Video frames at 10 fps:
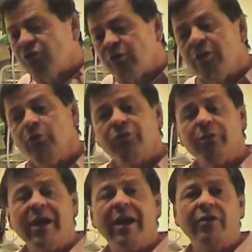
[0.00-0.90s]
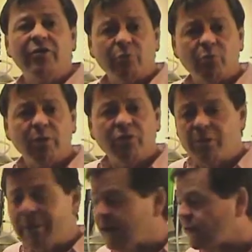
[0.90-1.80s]
So those 3 items
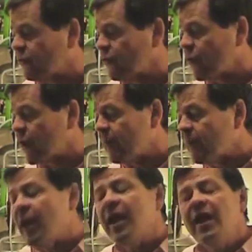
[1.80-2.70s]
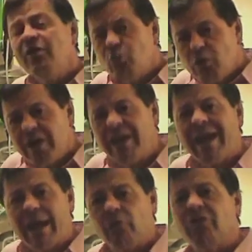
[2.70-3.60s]
plus your bags of sugar, it's
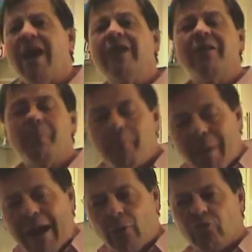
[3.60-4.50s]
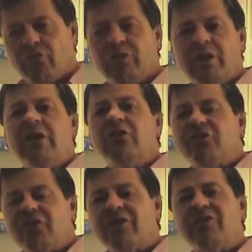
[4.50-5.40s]
working out at about
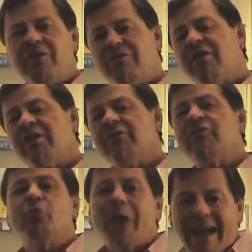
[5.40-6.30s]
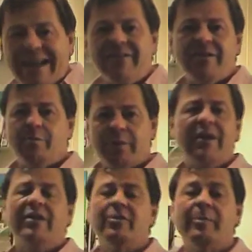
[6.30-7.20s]
65 to
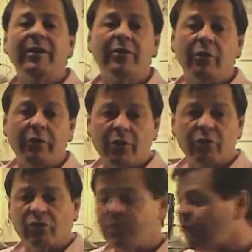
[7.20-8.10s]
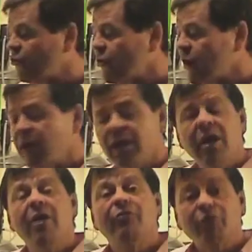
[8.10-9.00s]
80p depending on the cost of your
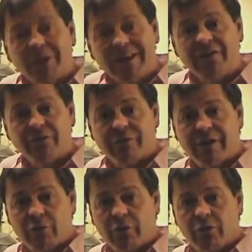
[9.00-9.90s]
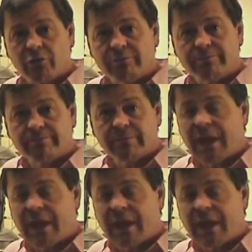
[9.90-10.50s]
sugar for a litre of alcohol.